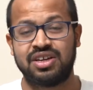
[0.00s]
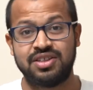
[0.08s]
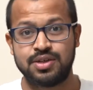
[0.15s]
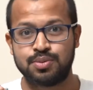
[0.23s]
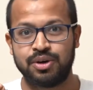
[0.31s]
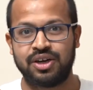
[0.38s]

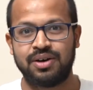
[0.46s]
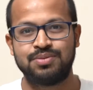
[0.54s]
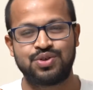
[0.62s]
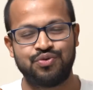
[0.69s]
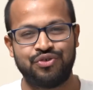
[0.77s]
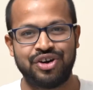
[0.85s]
this
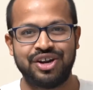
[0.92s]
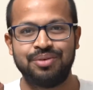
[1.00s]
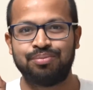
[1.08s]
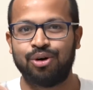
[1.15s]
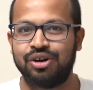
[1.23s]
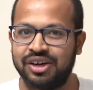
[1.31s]
becomes very
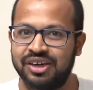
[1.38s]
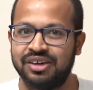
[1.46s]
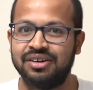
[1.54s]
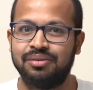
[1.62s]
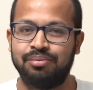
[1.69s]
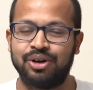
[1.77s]

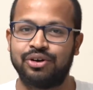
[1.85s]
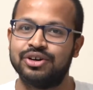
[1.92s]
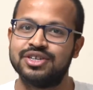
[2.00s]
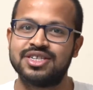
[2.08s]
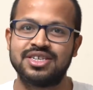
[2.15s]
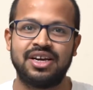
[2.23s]
important
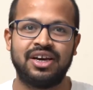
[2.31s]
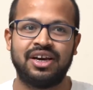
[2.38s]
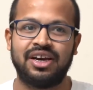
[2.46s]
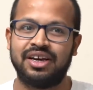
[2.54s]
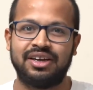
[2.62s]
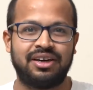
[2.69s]
because
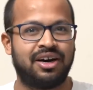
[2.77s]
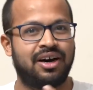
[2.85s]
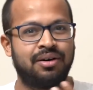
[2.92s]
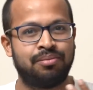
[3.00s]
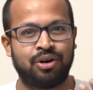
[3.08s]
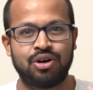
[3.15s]

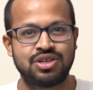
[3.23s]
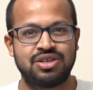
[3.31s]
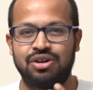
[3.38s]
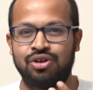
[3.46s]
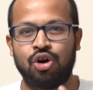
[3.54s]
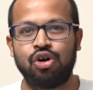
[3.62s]

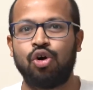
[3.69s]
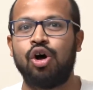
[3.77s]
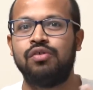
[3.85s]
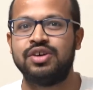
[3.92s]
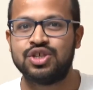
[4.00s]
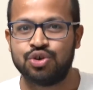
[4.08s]
not
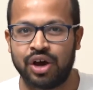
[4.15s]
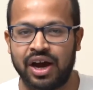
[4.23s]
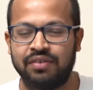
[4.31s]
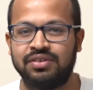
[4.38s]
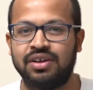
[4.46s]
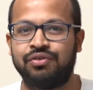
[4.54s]
always you
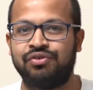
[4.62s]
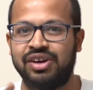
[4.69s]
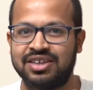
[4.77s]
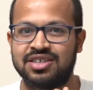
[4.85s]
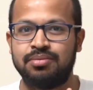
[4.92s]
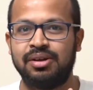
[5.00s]
have the
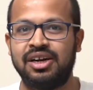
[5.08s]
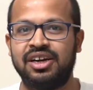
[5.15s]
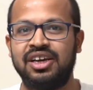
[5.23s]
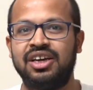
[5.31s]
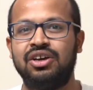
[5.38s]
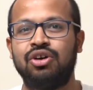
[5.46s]

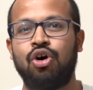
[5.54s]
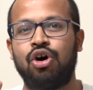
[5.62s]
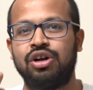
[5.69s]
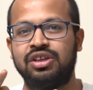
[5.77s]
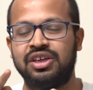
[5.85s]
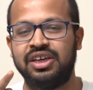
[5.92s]
flexibility
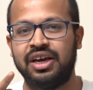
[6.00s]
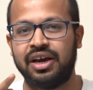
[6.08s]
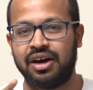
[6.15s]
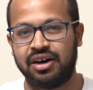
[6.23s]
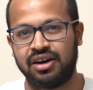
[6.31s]
or the